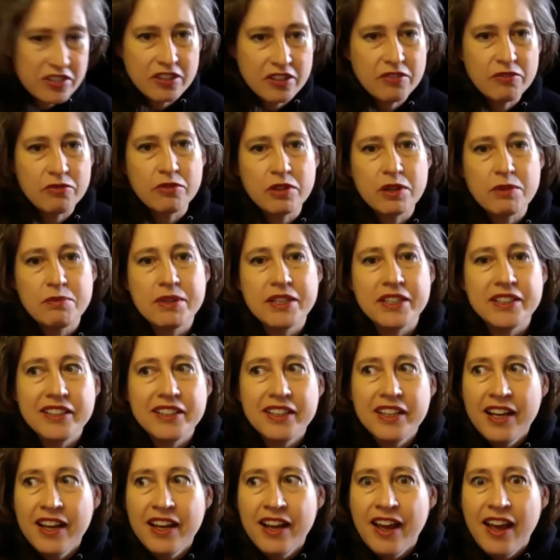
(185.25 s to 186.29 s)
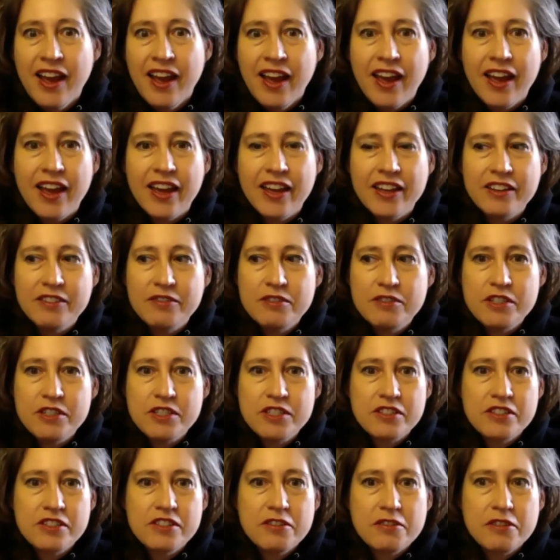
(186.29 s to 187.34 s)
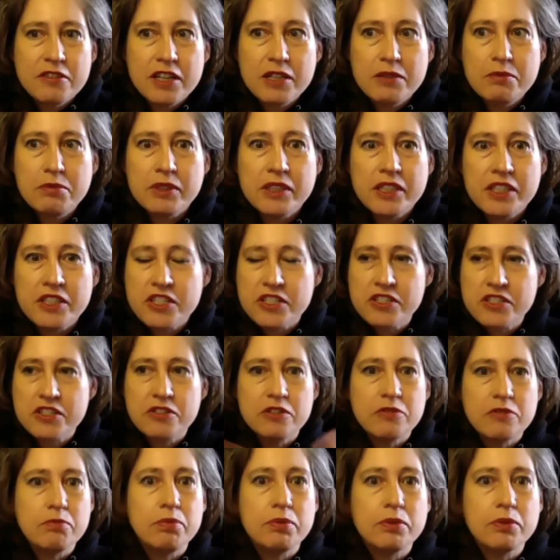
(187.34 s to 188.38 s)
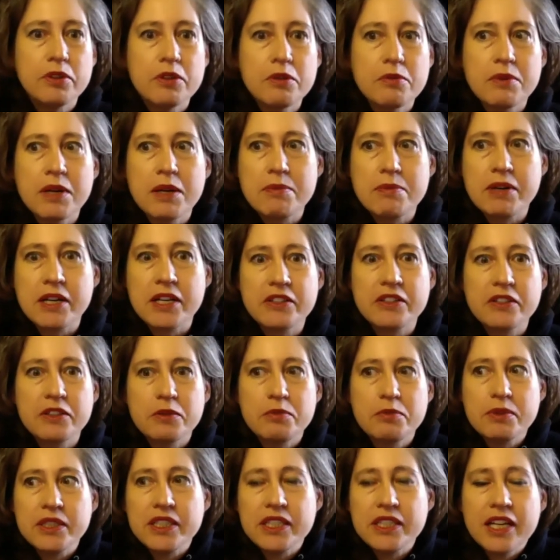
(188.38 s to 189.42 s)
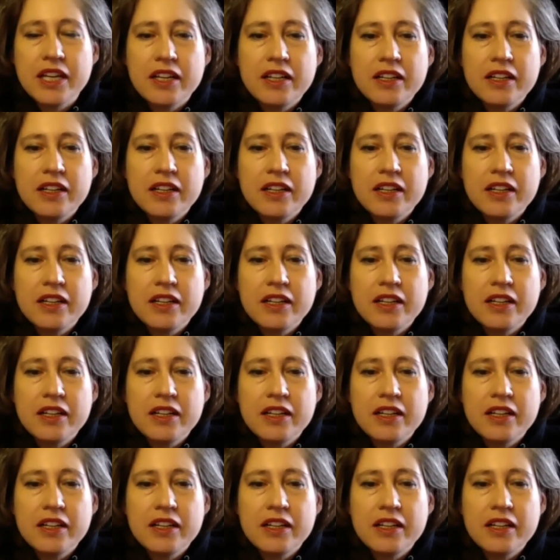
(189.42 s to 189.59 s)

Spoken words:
of women. And it was incredibly, it just sort of blew my mind open.